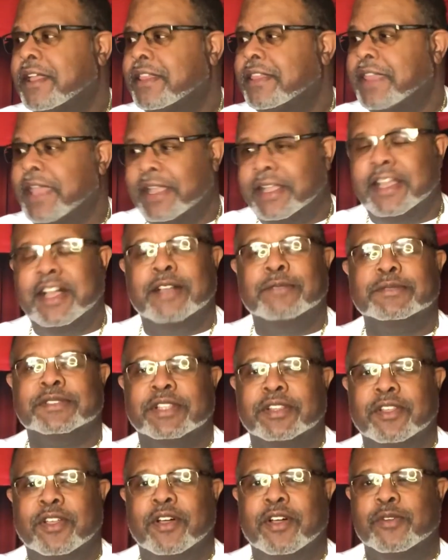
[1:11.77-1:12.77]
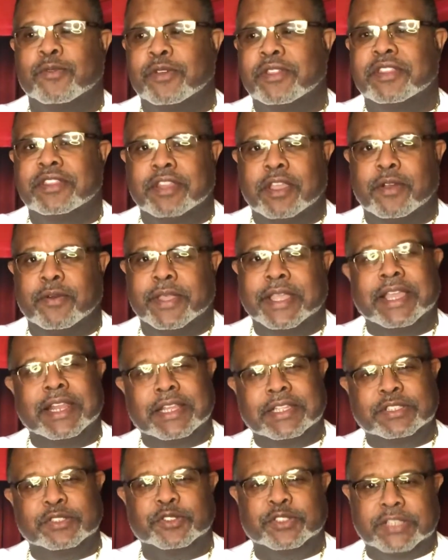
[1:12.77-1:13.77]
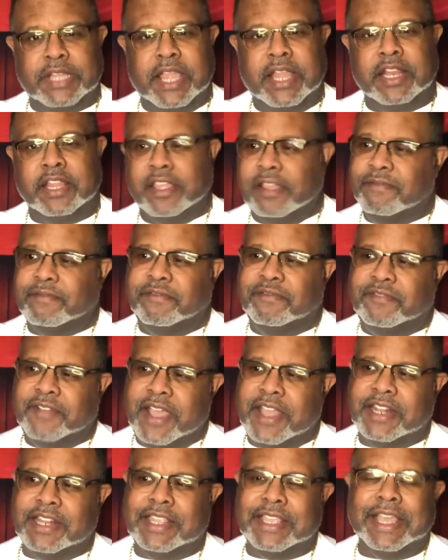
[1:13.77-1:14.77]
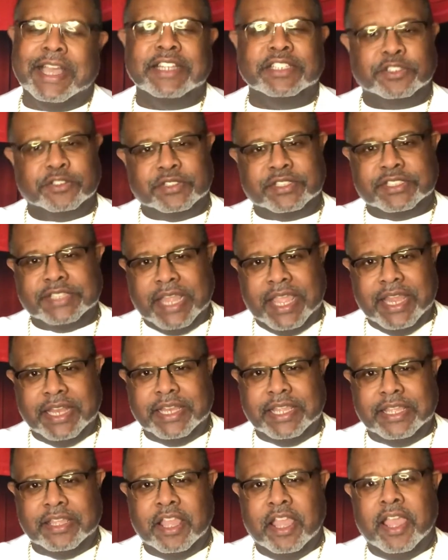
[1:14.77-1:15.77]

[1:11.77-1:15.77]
that comes along with knowing and understanding and finally understanding